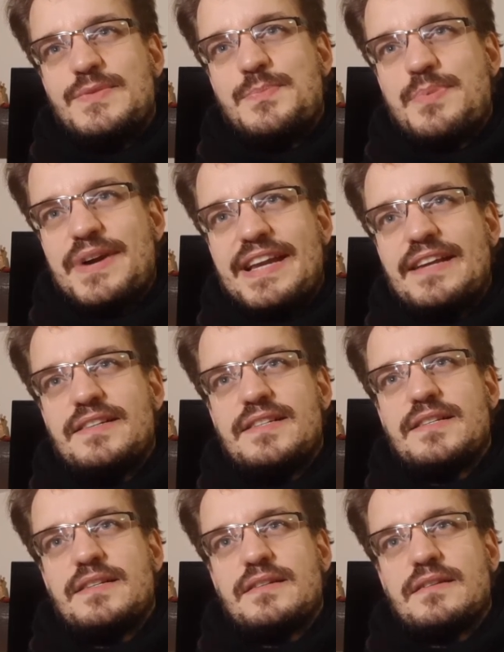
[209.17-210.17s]

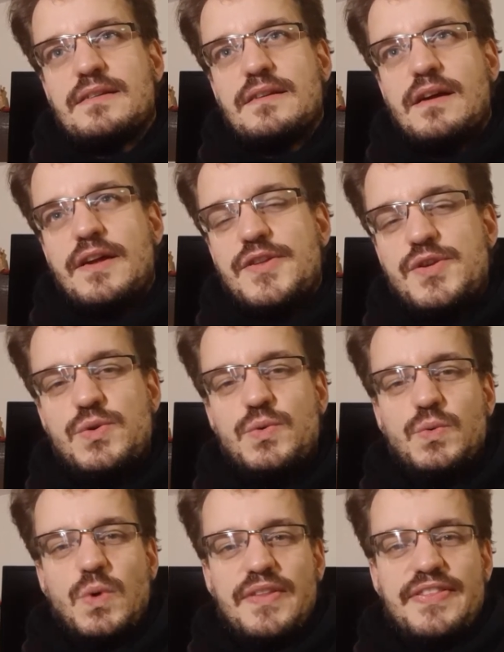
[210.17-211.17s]
brings
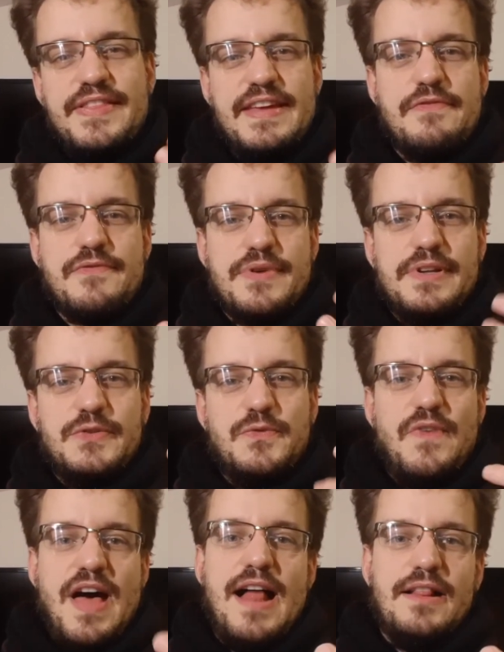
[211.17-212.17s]
a different
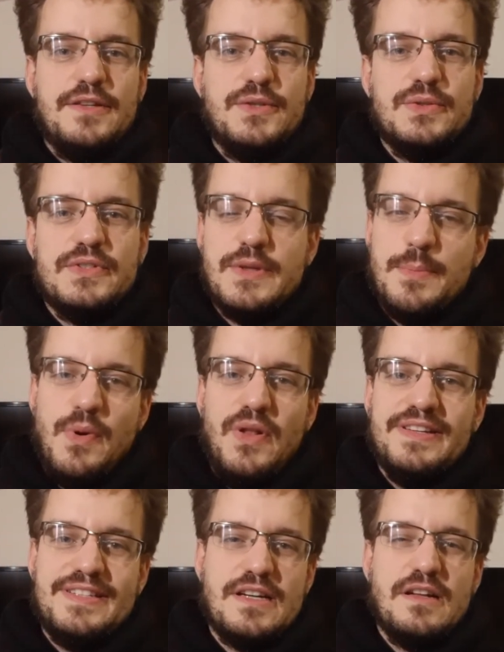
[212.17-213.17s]
value to the
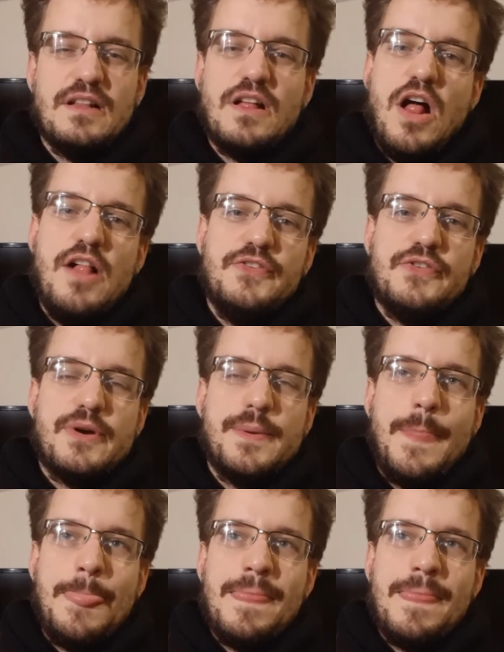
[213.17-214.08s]
political culture.